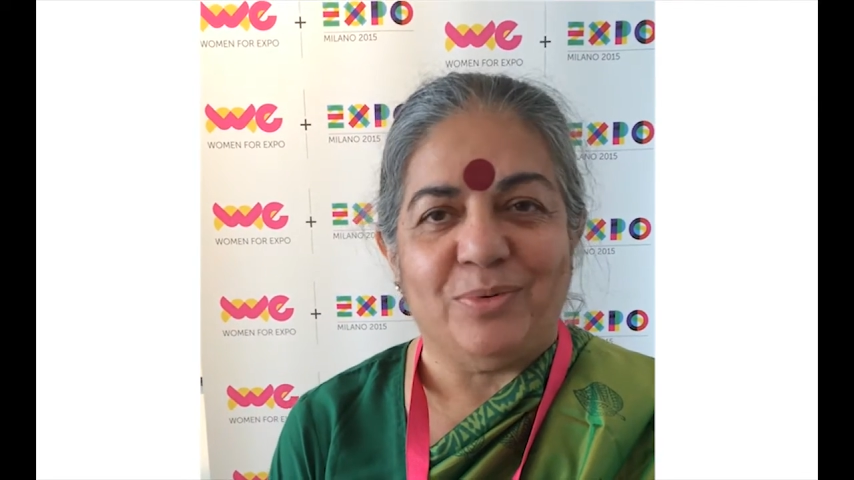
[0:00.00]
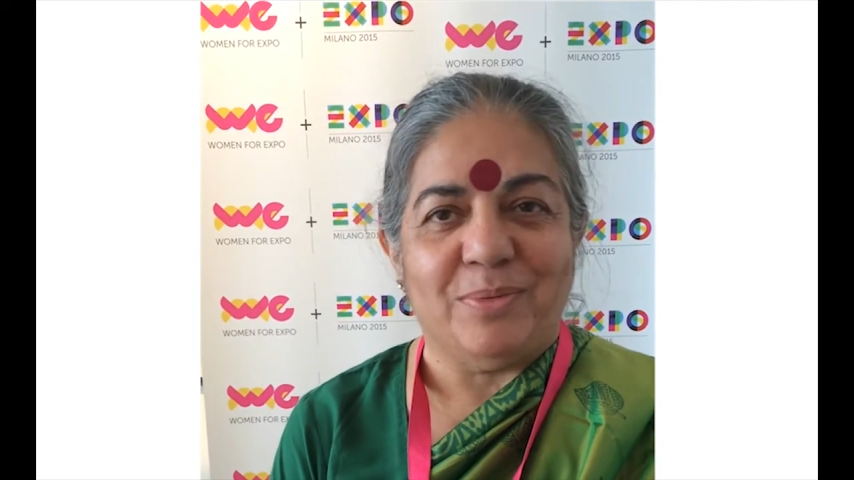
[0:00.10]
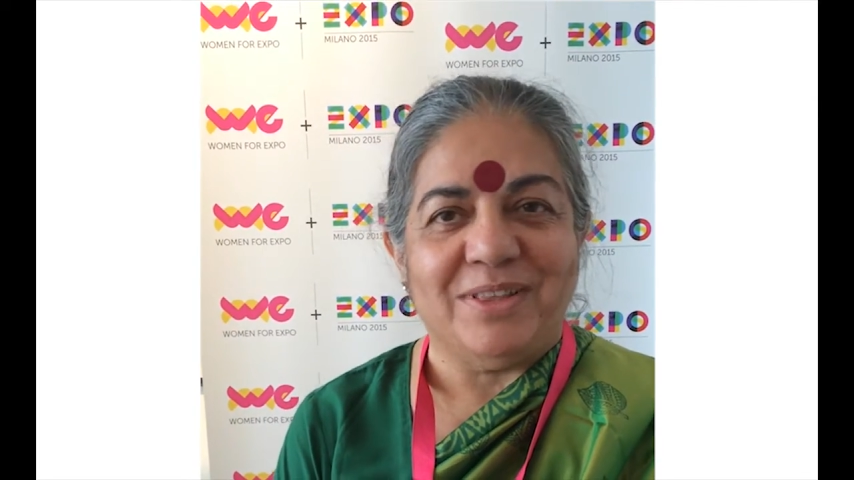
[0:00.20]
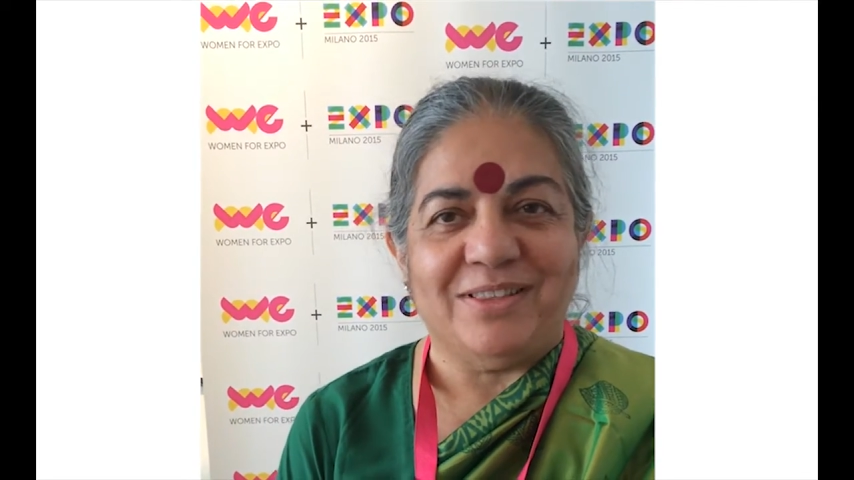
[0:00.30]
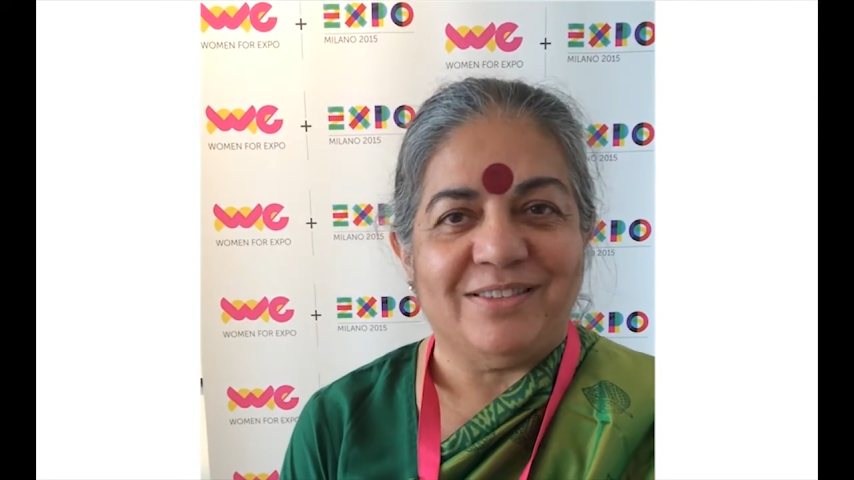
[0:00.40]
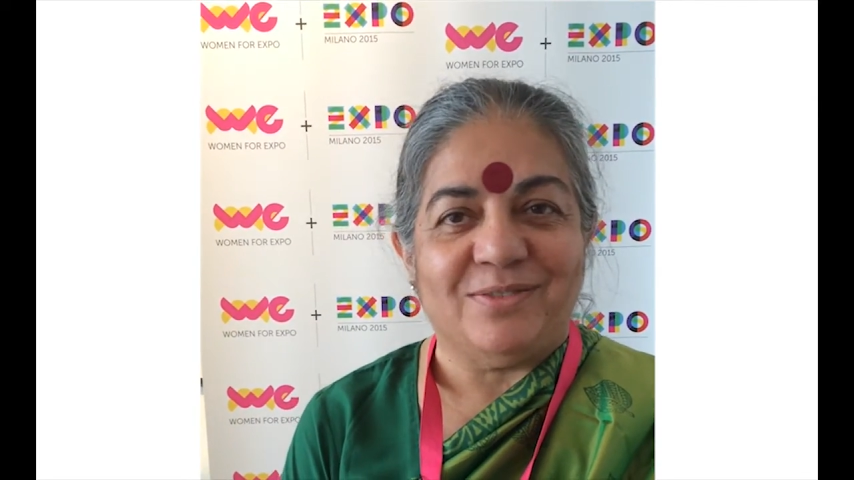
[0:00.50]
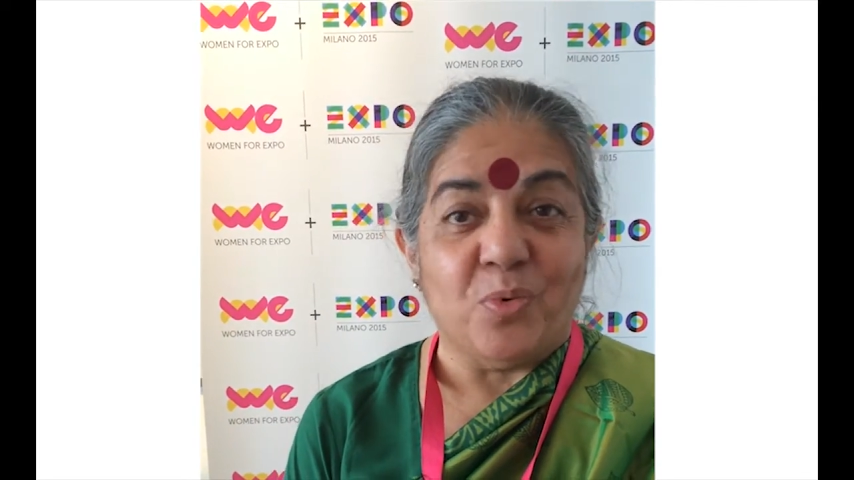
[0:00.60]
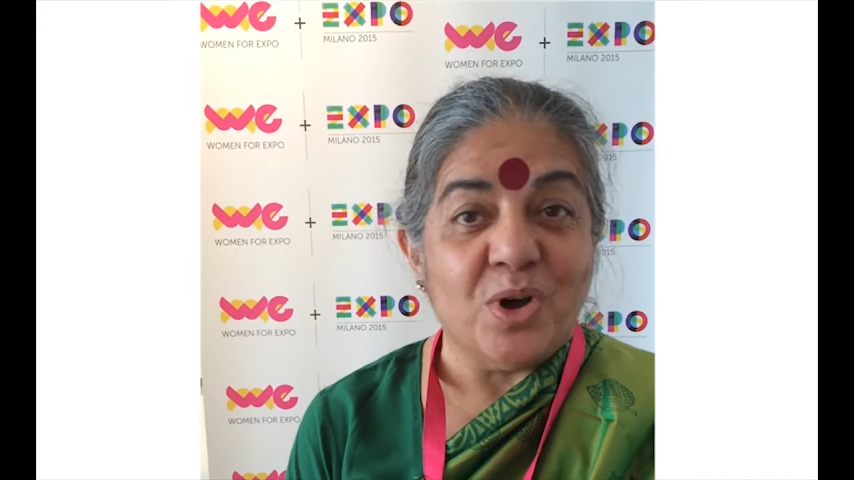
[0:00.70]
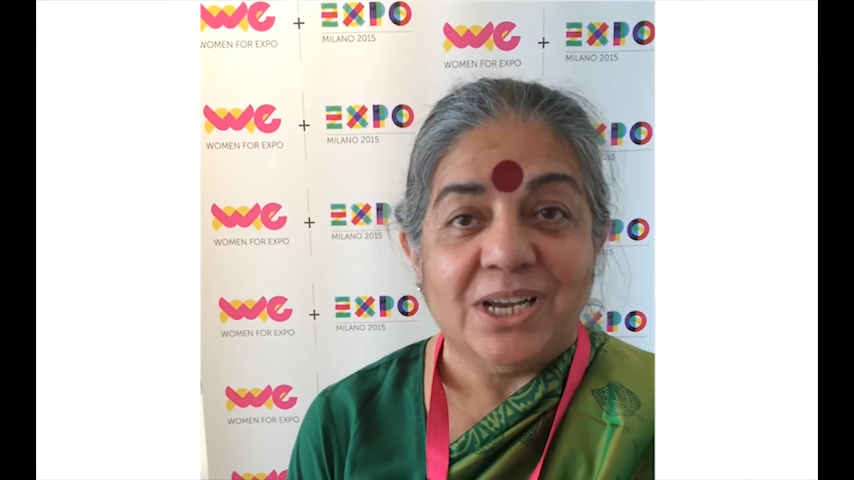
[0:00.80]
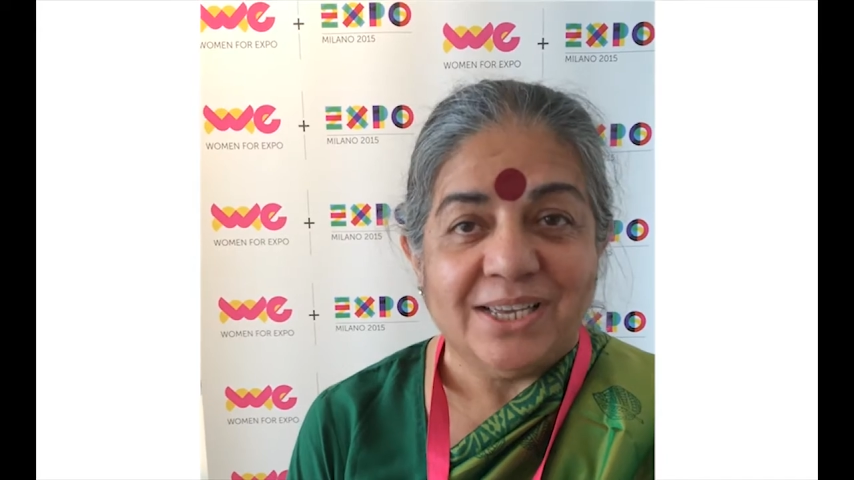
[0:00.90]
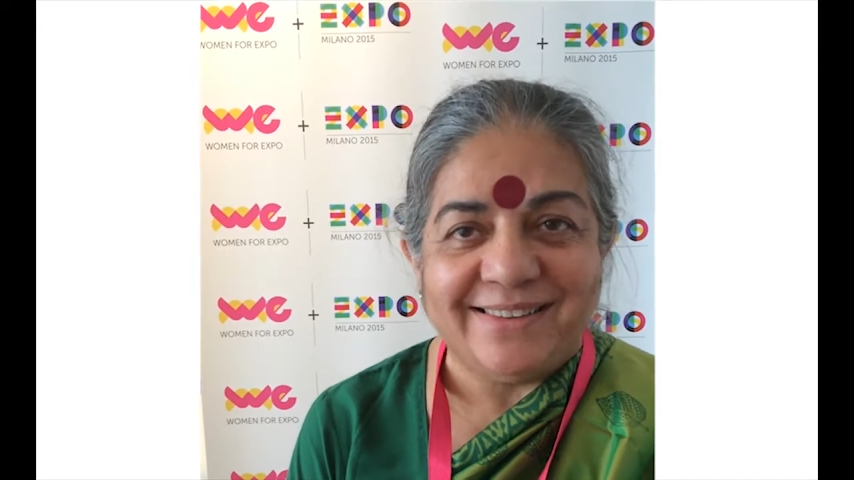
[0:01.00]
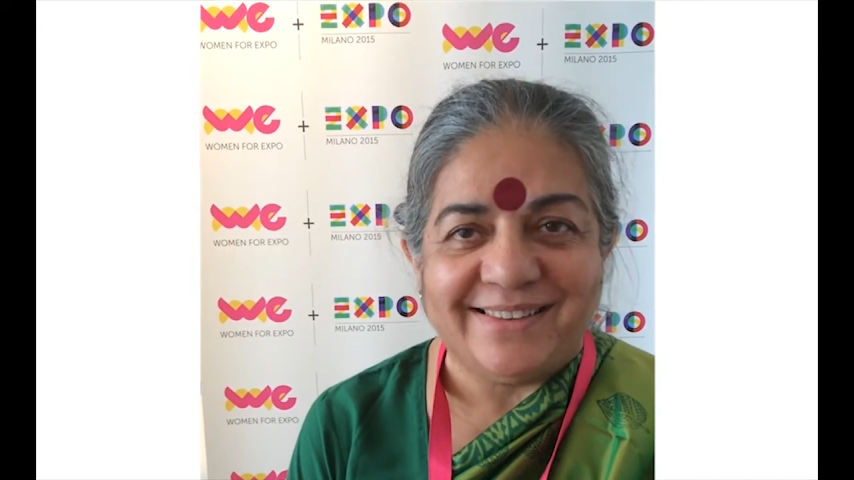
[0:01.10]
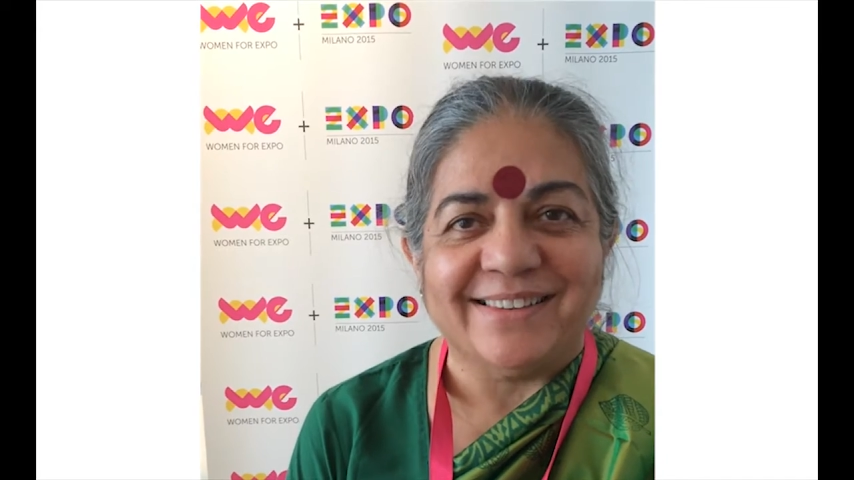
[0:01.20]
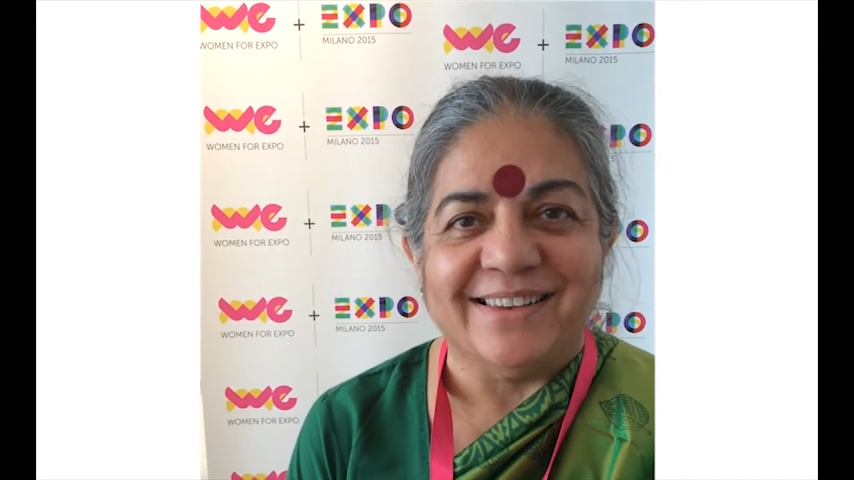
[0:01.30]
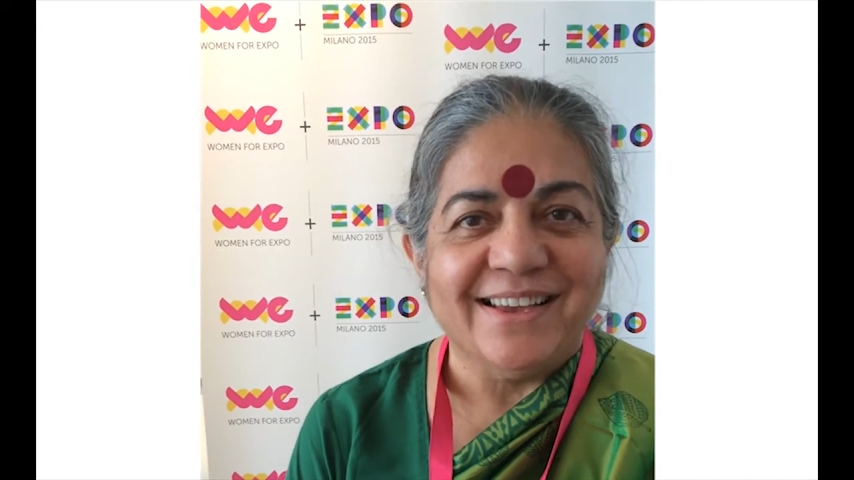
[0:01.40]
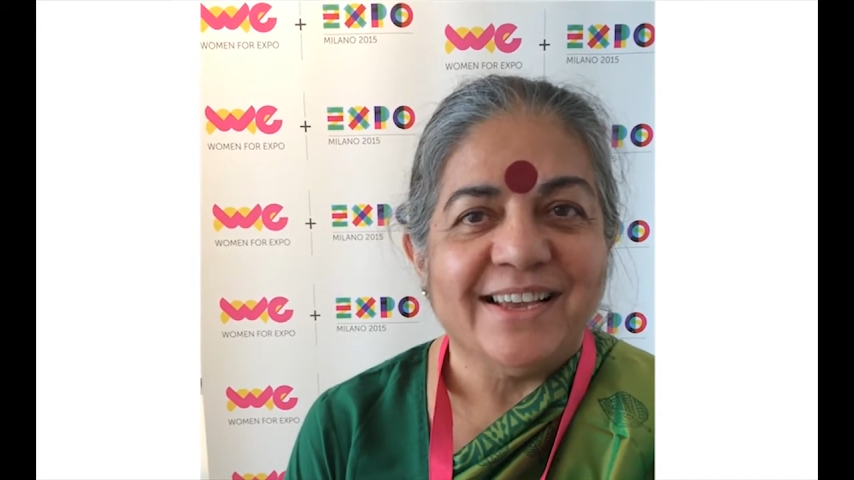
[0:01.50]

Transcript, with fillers: women's words